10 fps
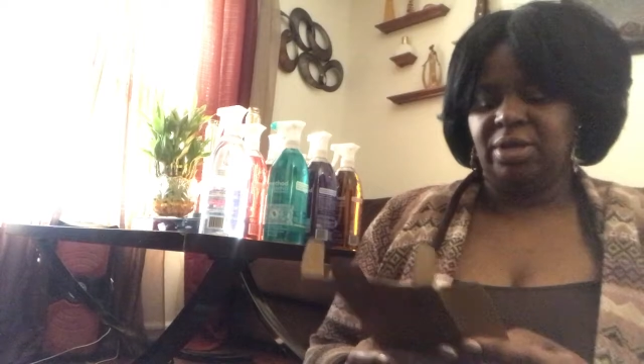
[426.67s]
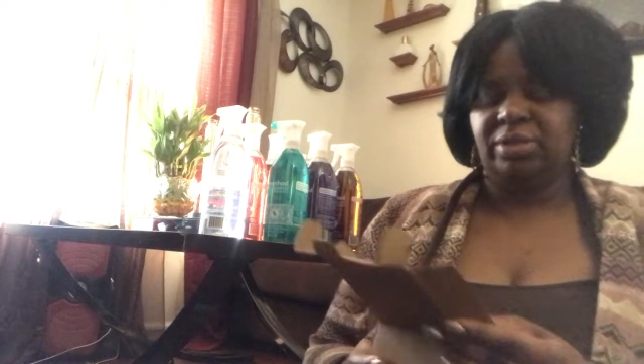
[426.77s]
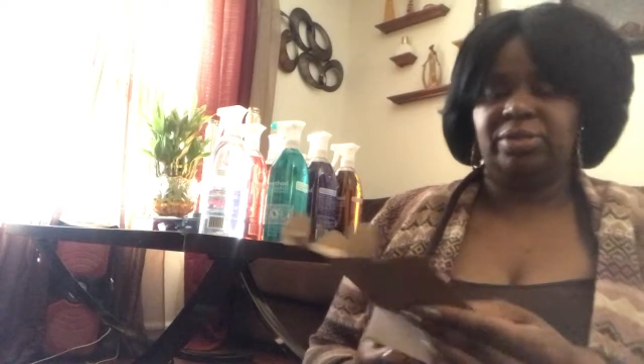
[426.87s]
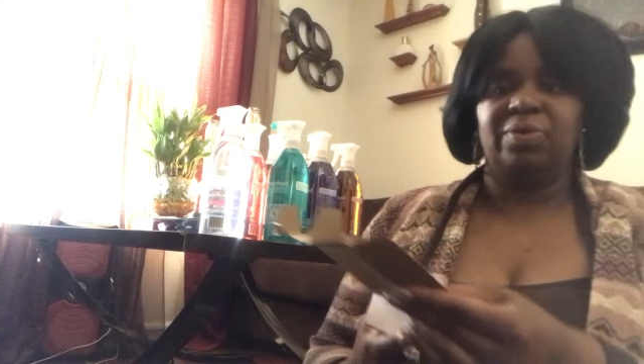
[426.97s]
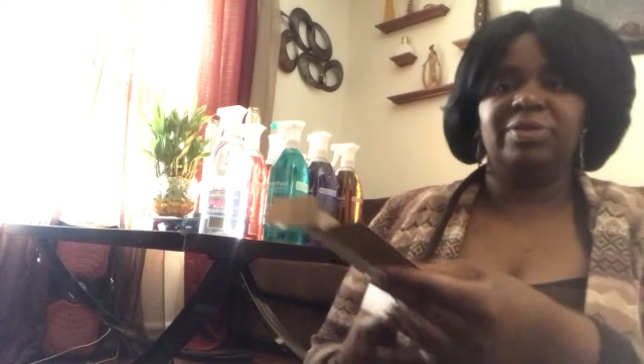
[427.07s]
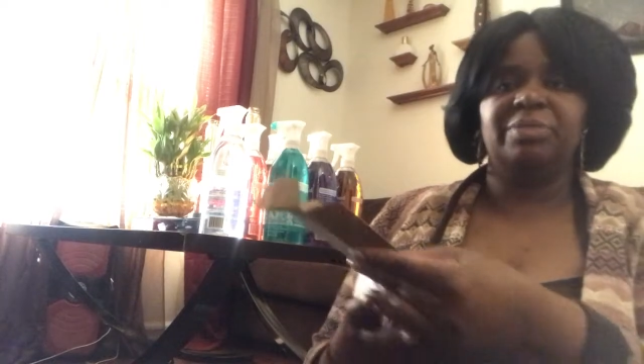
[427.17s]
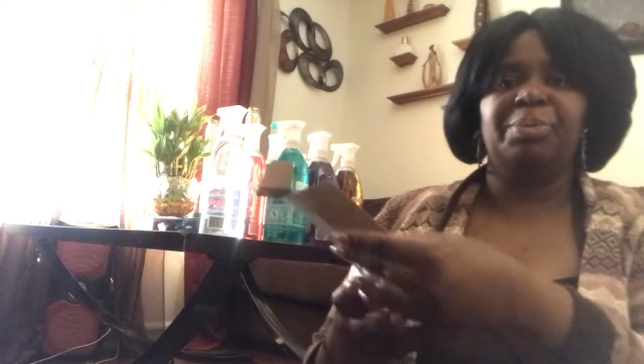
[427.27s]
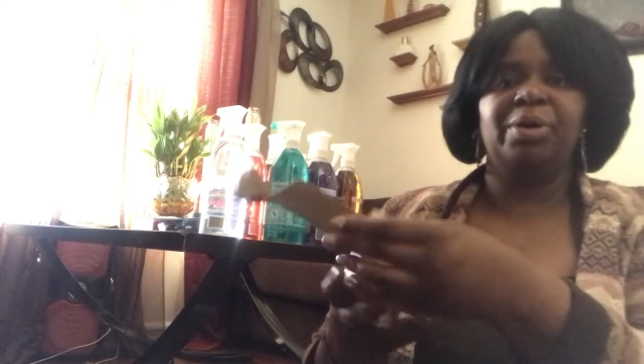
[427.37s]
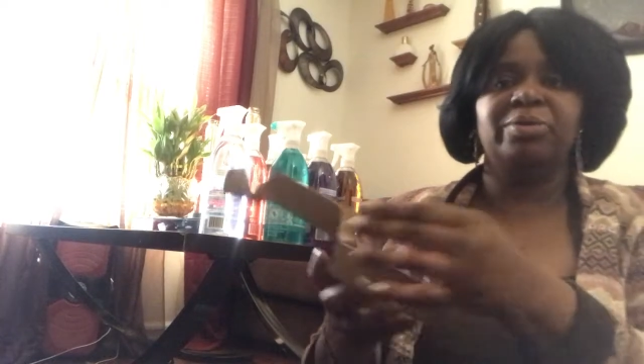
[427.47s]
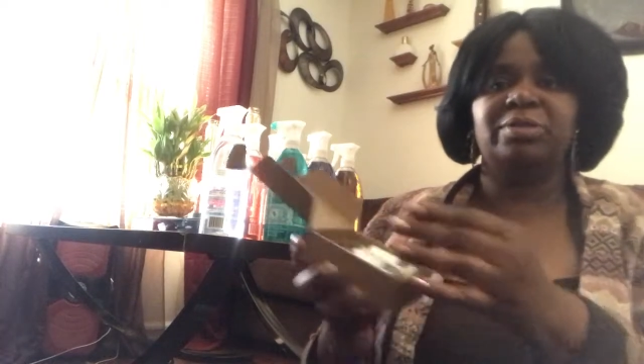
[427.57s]
So it's
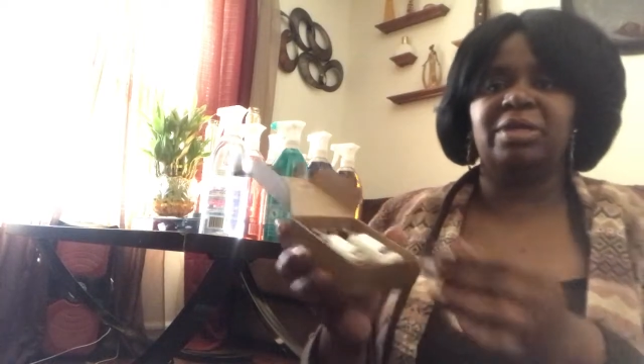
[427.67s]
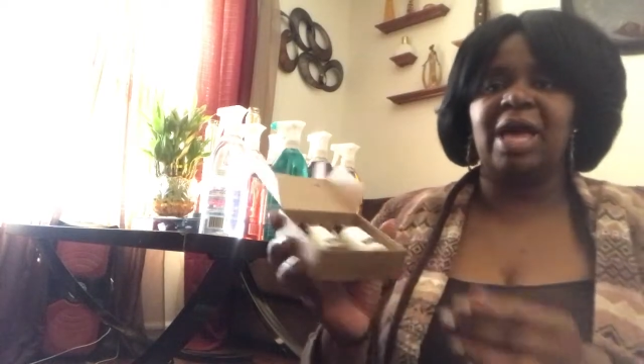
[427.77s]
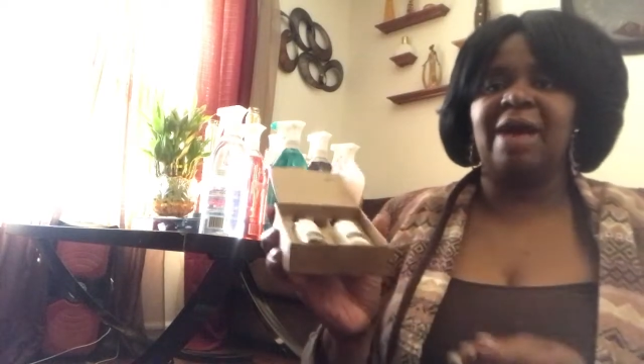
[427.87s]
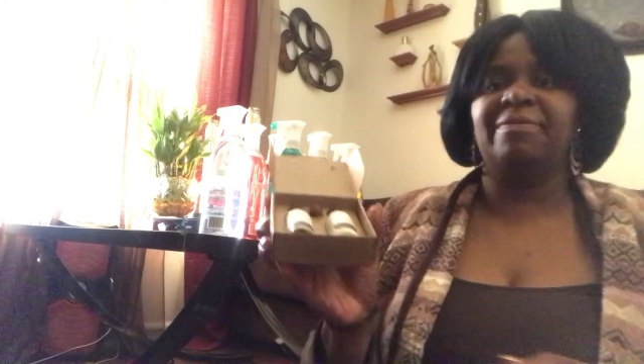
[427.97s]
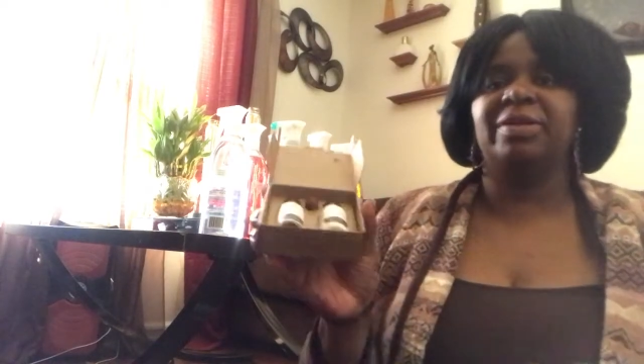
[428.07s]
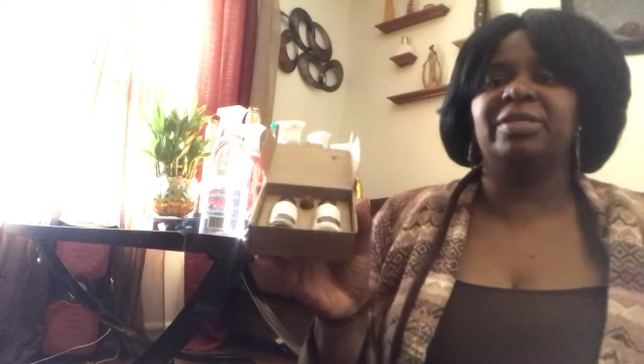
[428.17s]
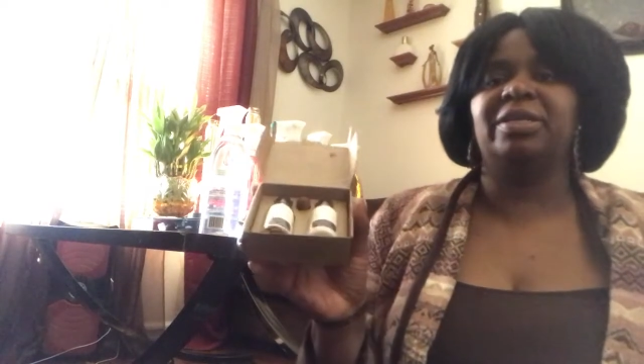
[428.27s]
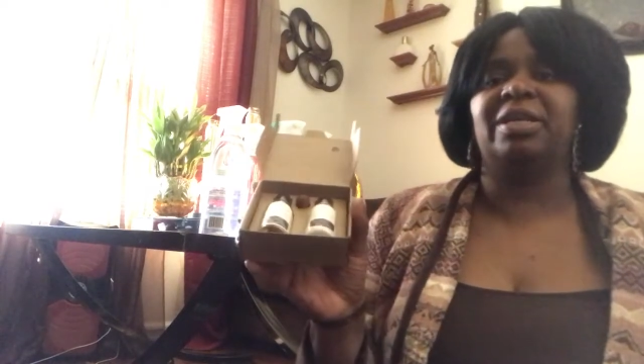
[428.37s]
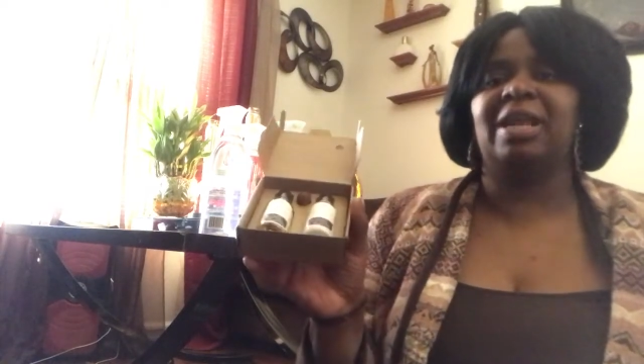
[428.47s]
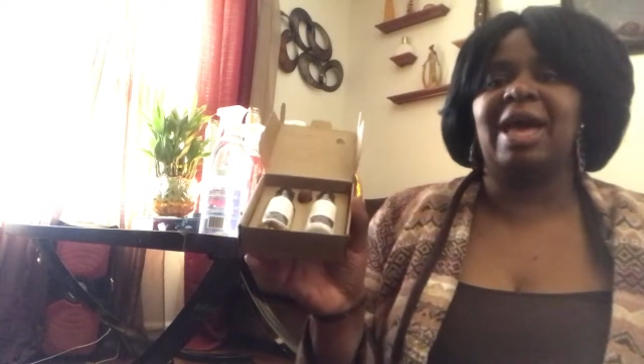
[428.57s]
supposed to have a
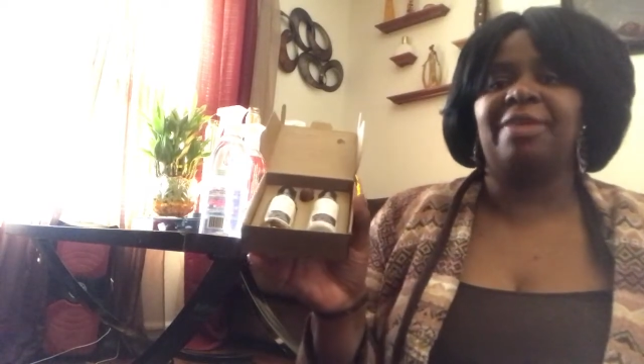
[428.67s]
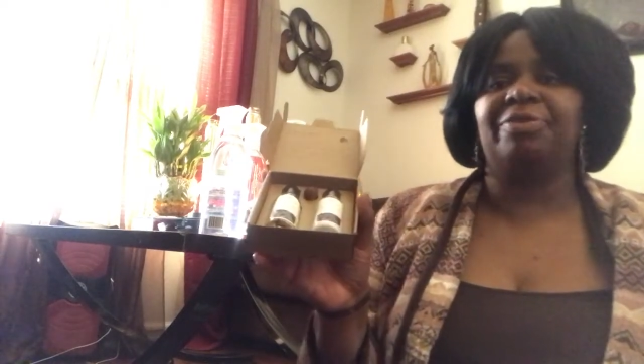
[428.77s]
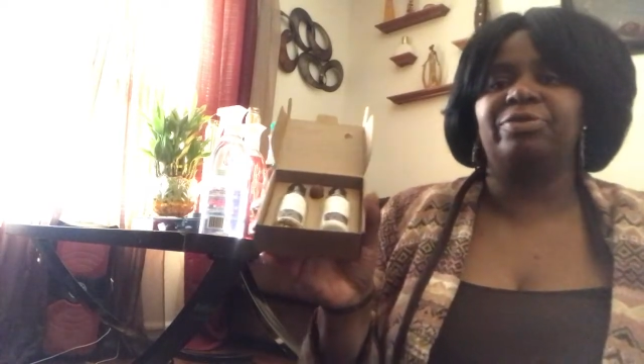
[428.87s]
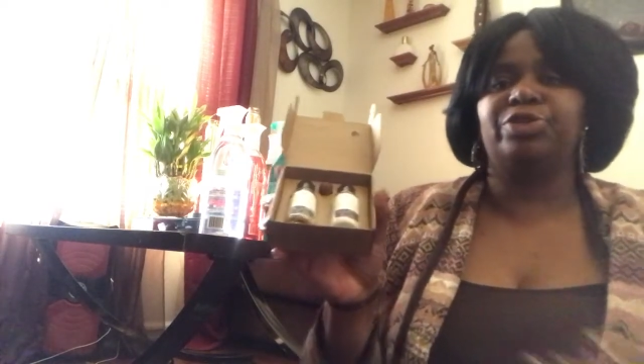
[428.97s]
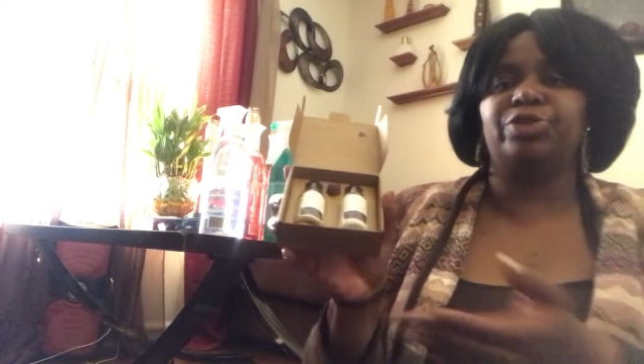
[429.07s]
good lather